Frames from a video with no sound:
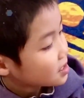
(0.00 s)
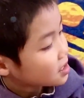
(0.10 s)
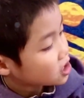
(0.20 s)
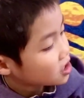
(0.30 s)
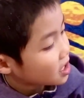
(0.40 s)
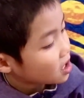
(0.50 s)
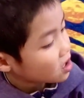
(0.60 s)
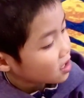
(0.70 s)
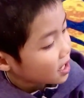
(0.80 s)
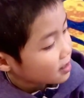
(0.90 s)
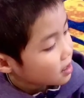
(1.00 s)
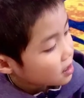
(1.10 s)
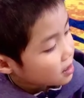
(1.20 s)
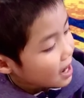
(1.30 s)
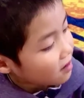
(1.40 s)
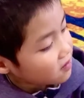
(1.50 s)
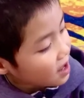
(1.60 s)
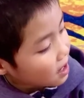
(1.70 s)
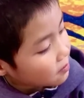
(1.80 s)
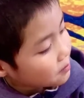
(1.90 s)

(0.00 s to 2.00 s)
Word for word: The shuttle can now fly